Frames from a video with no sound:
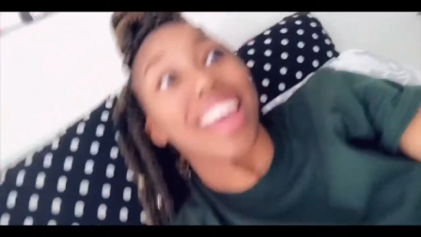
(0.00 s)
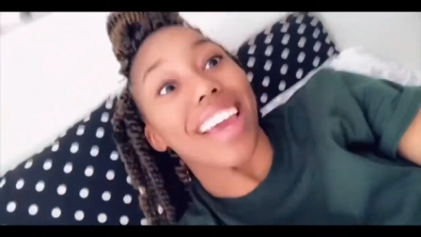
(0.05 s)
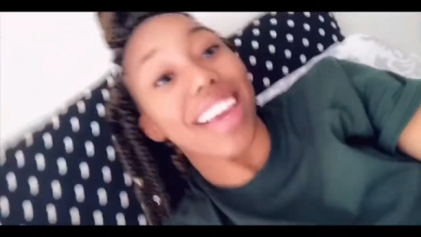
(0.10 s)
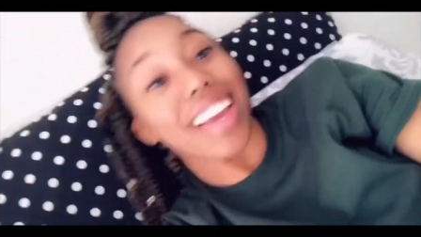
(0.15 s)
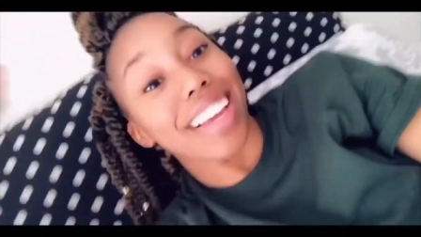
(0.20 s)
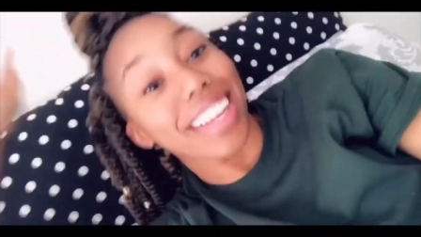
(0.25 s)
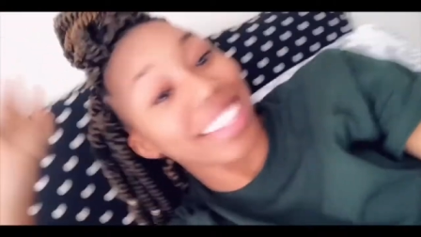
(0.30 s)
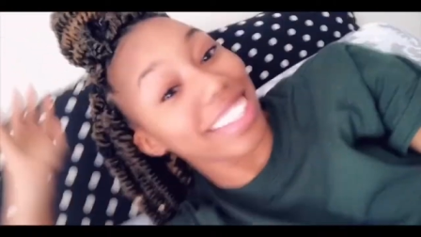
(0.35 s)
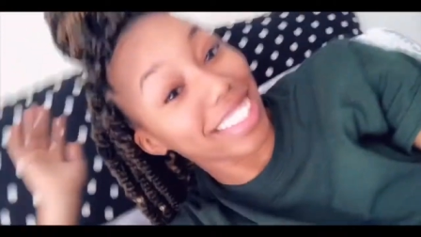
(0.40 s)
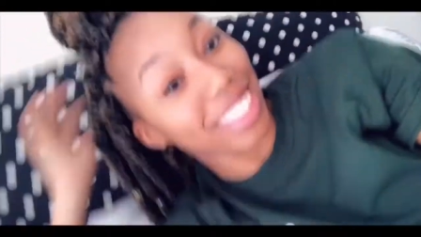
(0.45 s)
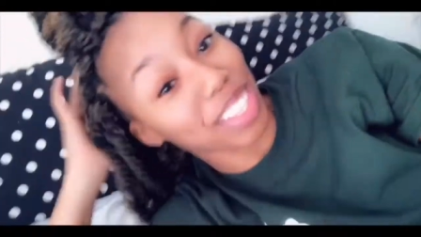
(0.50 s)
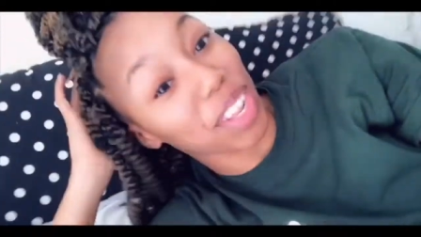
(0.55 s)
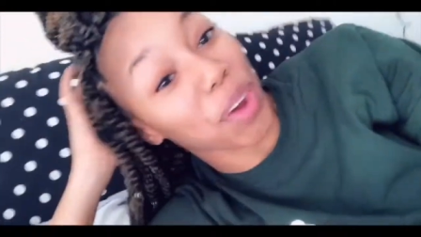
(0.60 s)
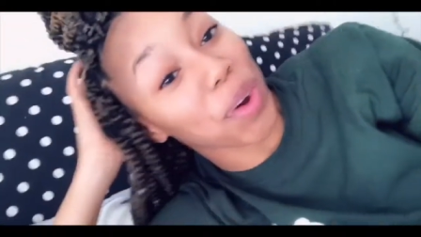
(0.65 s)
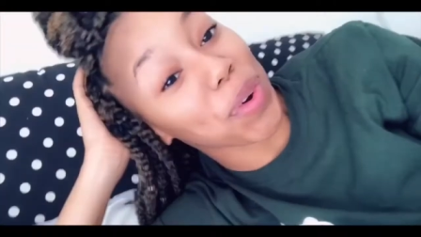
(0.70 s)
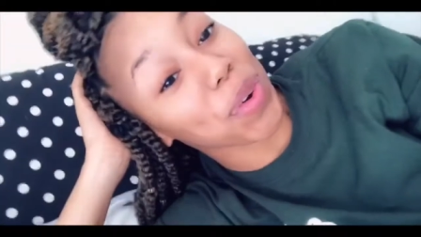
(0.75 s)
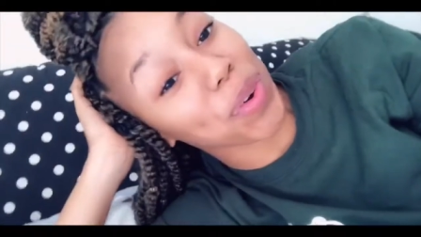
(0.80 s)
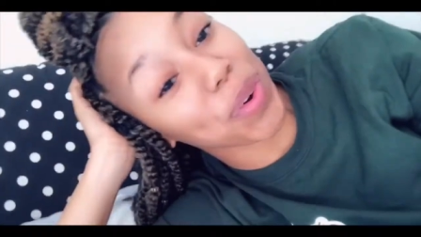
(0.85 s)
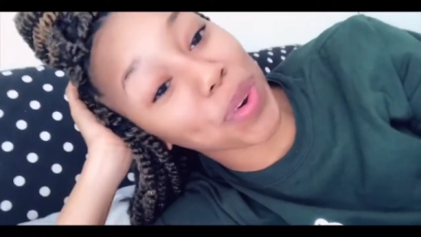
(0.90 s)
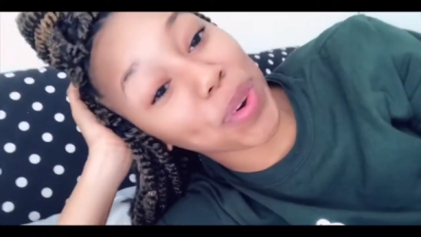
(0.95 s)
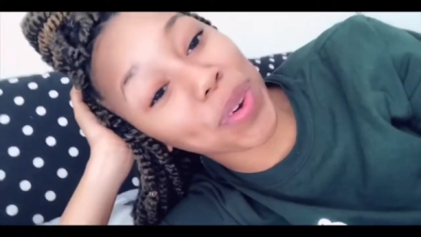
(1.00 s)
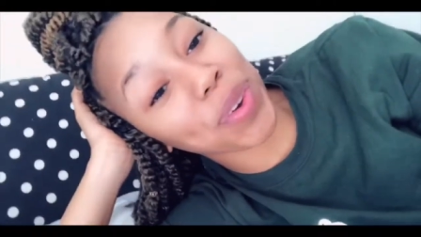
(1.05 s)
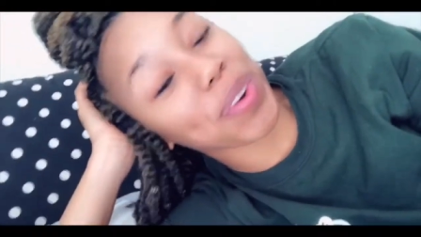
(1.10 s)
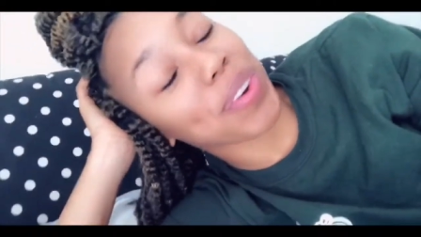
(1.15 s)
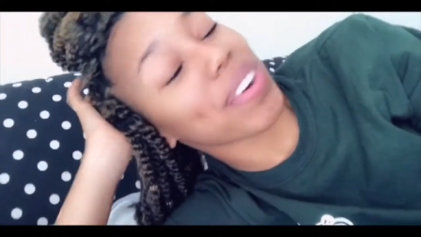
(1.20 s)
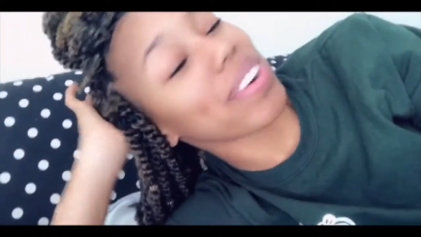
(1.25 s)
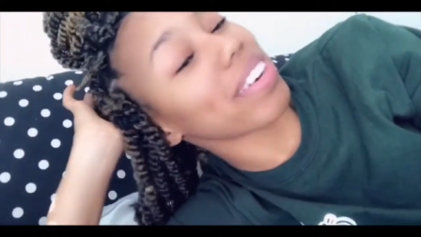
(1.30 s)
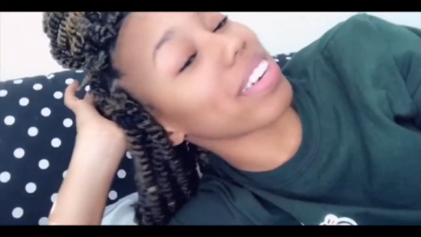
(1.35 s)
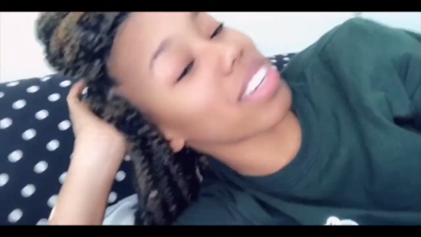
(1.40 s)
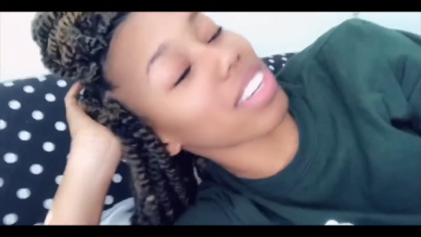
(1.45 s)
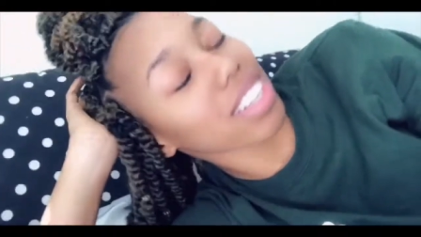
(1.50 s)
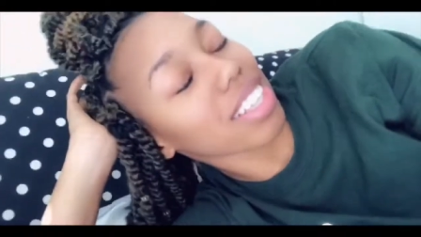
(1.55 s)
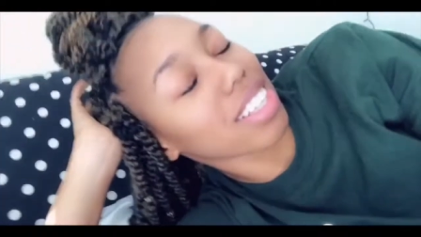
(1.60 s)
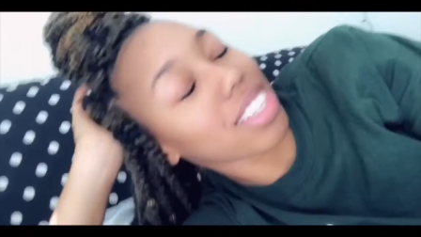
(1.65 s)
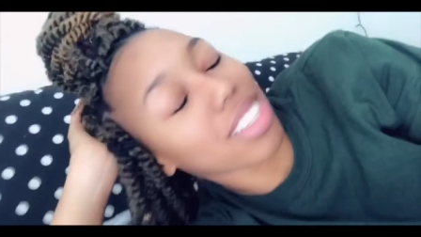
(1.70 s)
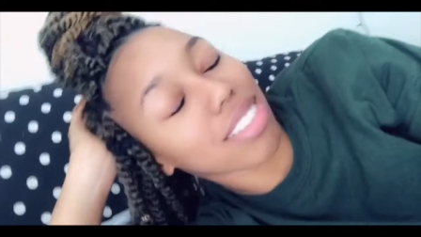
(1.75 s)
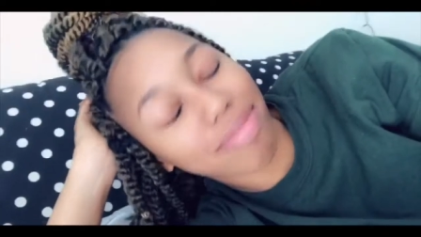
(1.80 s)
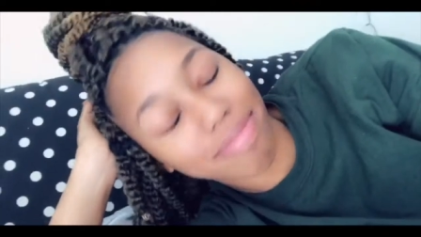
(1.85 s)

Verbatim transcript: is ooh.